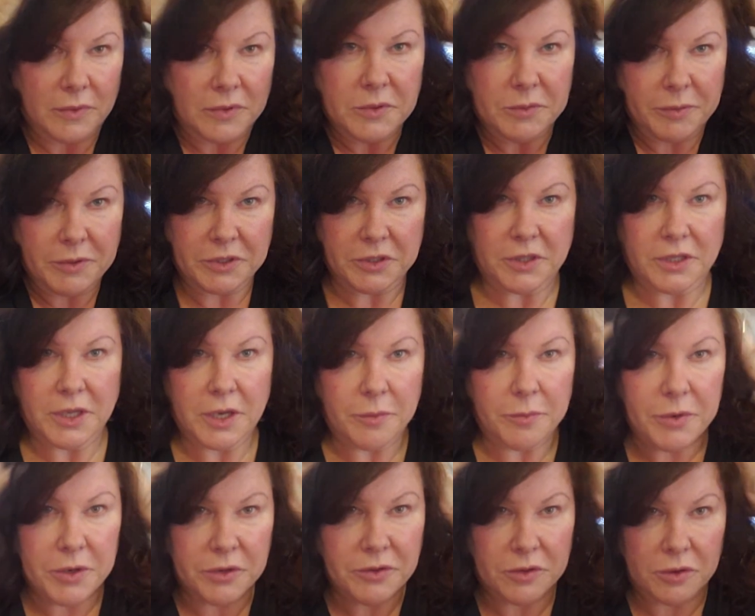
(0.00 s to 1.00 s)
especially
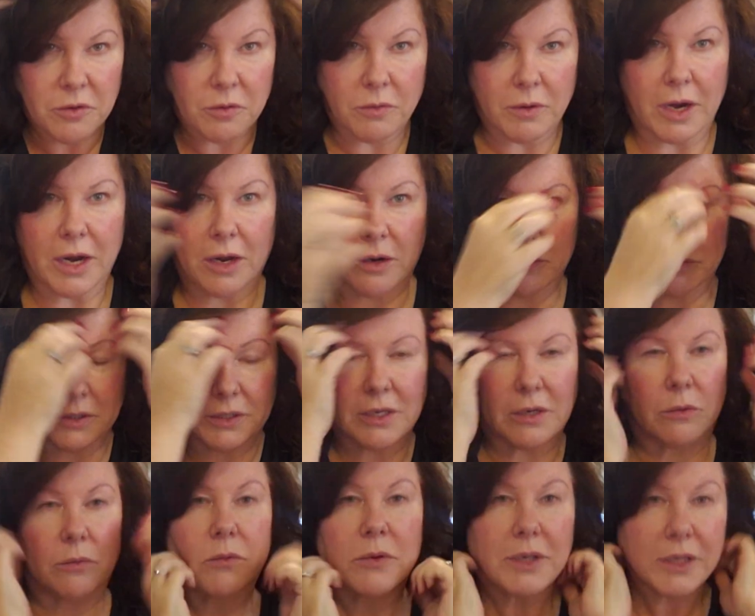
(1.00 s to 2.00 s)
up here at the crown, because
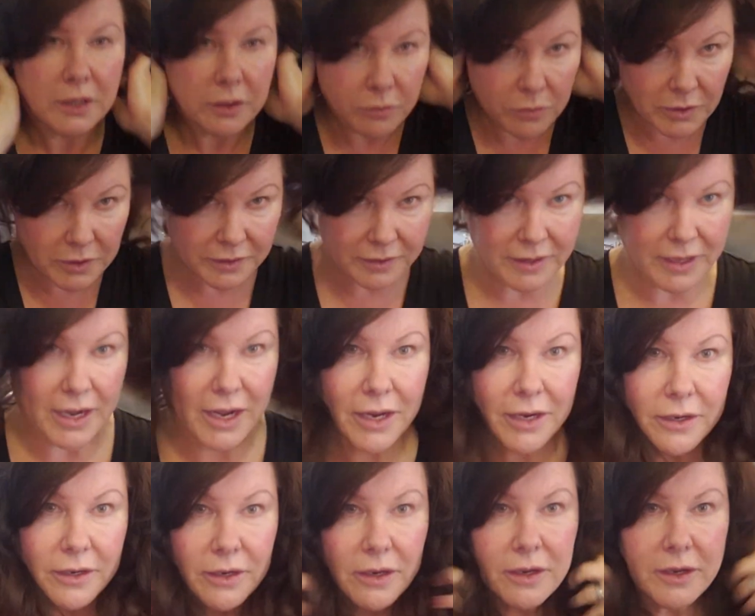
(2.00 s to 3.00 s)
I really want
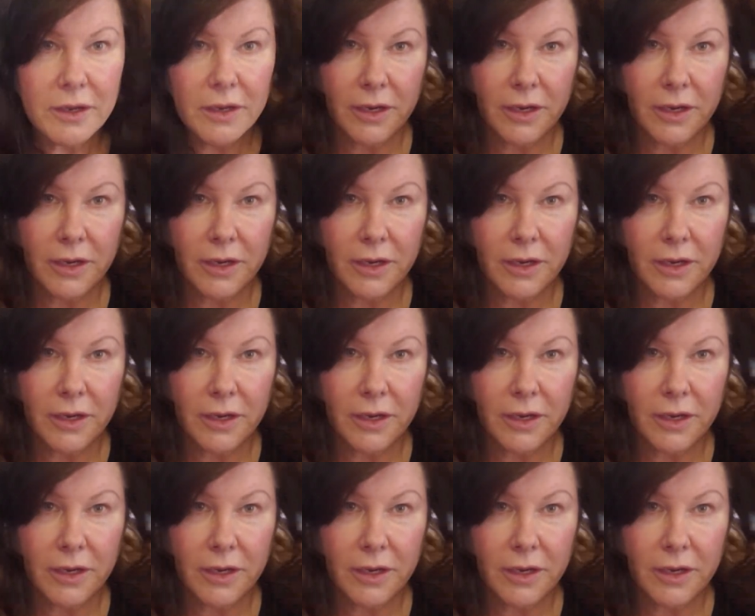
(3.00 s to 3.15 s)
that.